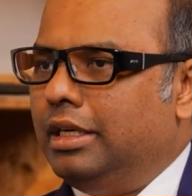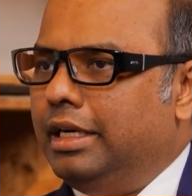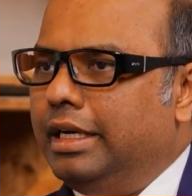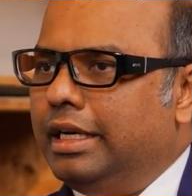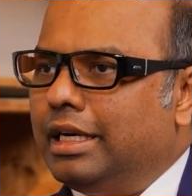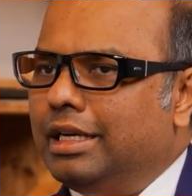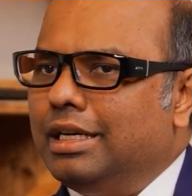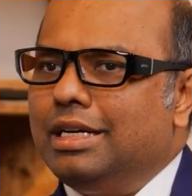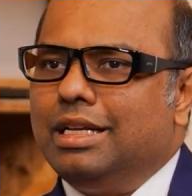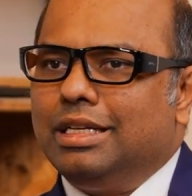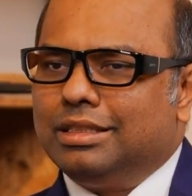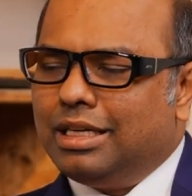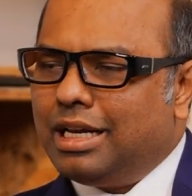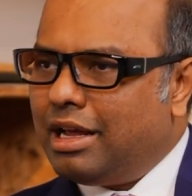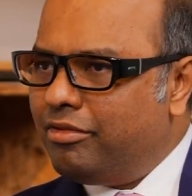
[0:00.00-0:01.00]
it
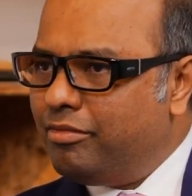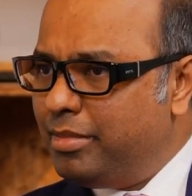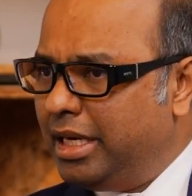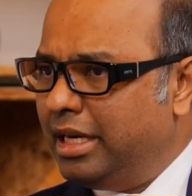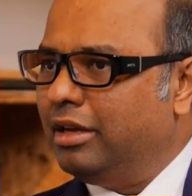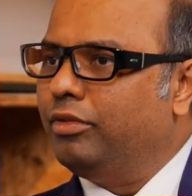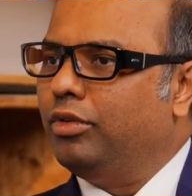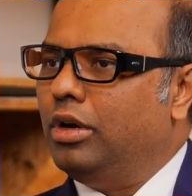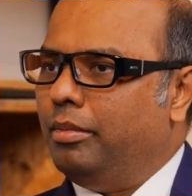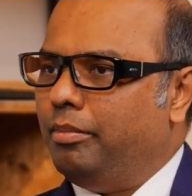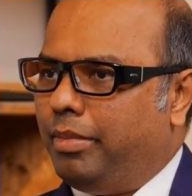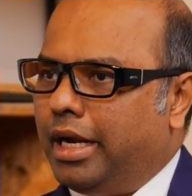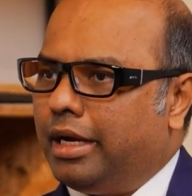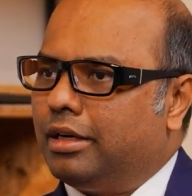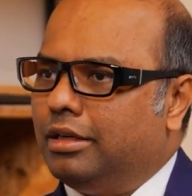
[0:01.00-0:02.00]
doesn't have meaningful
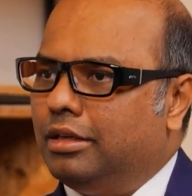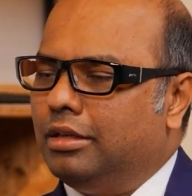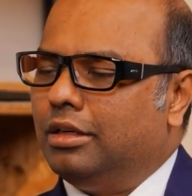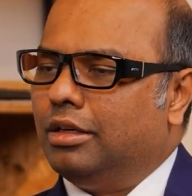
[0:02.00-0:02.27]
impact